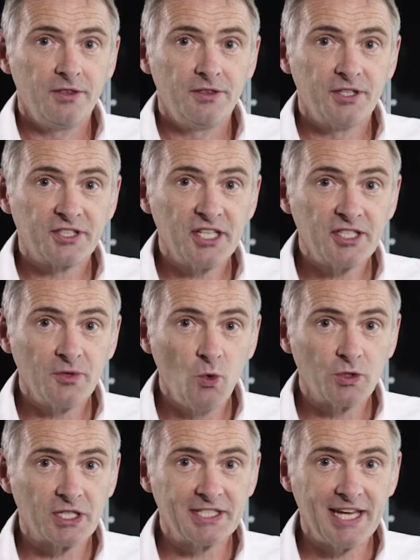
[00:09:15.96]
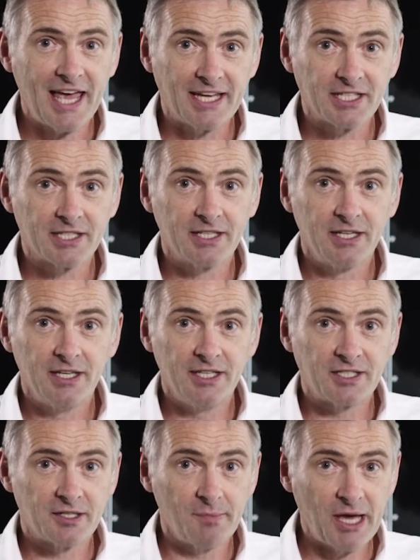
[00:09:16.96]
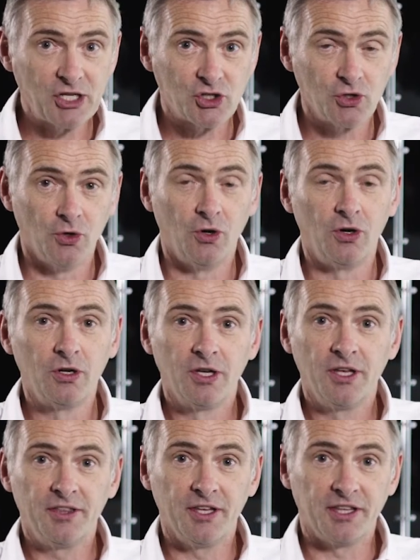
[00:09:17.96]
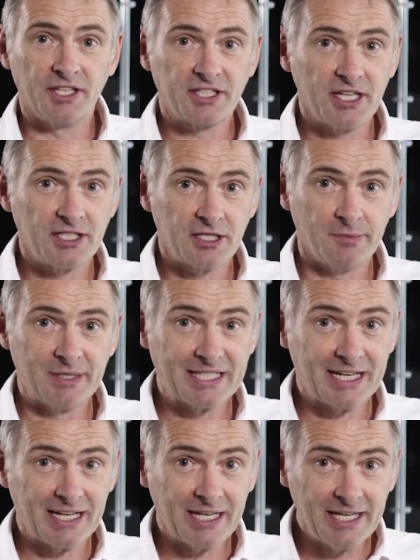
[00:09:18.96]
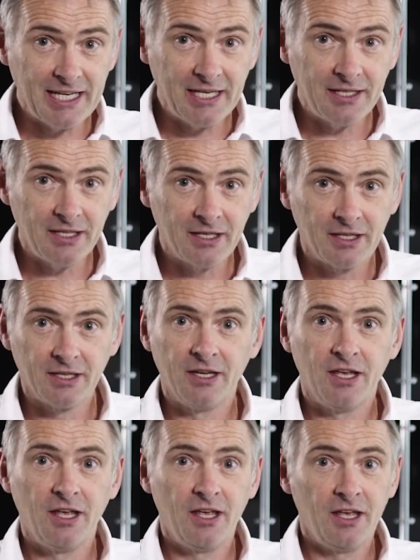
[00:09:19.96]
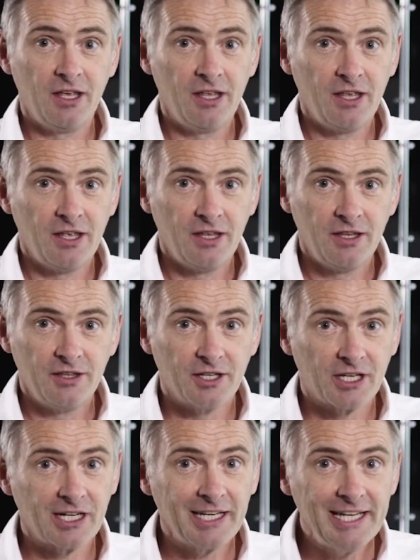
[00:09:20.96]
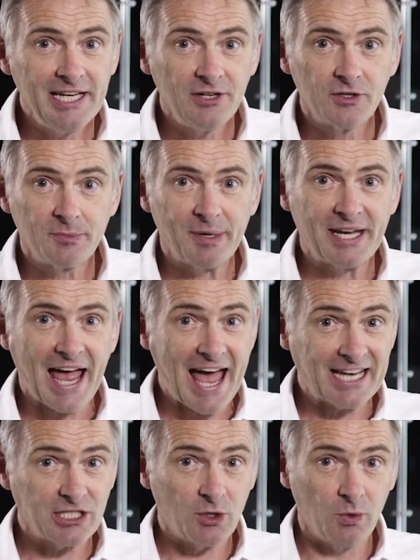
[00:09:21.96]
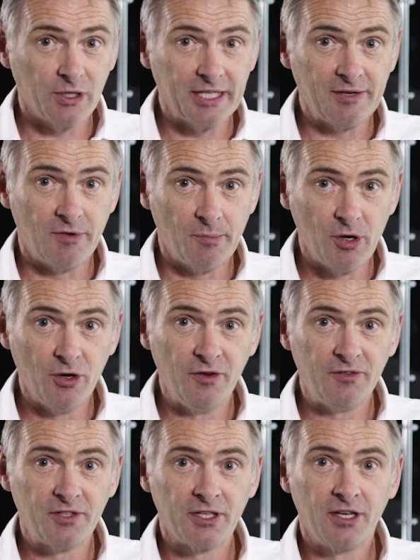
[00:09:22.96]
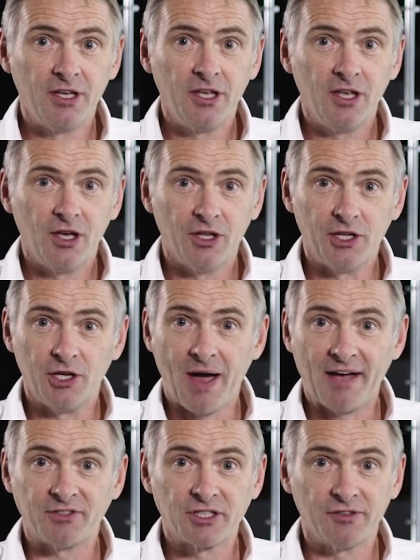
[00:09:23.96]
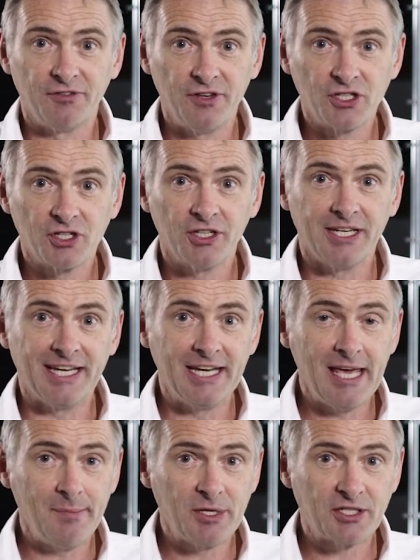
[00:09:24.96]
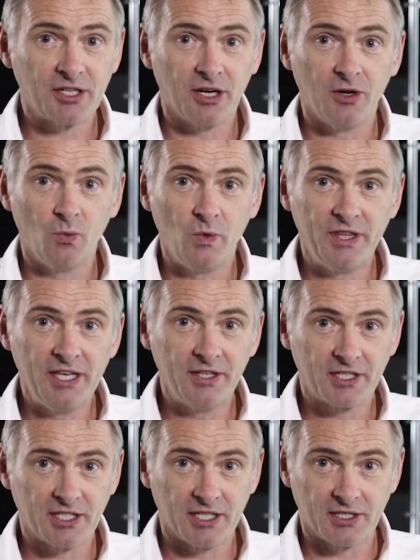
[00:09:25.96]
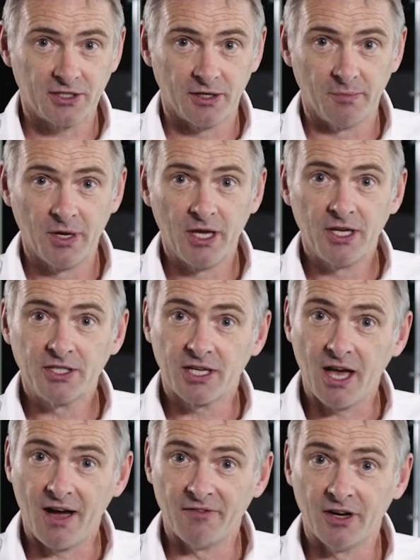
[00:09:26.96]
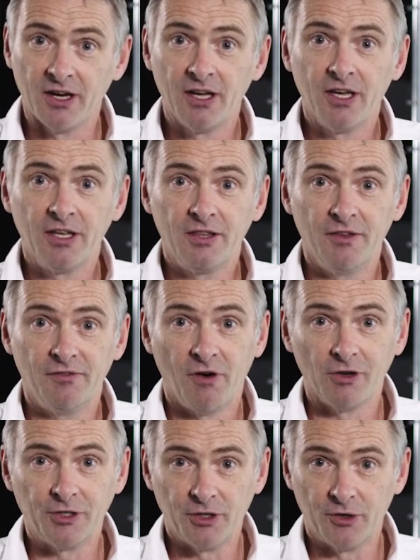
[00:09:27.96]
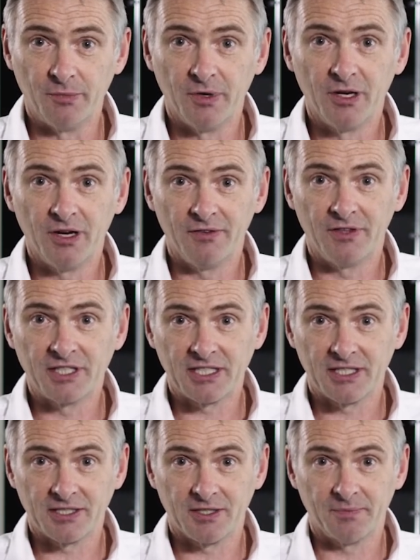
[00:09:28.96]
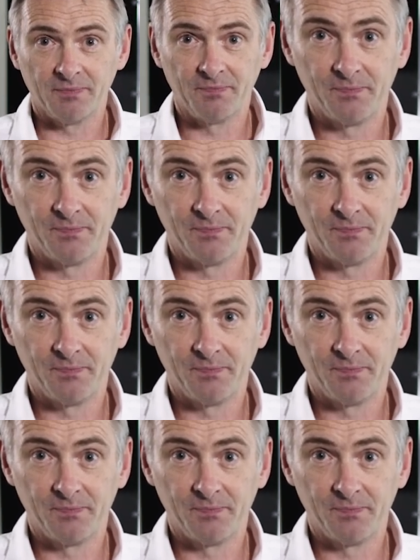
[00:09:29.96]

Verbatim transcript: The system water test is to make sure that the system is clean the cleaner has been adequately removed and that you have sufficient inhibitor within the system to cover the volume of the system.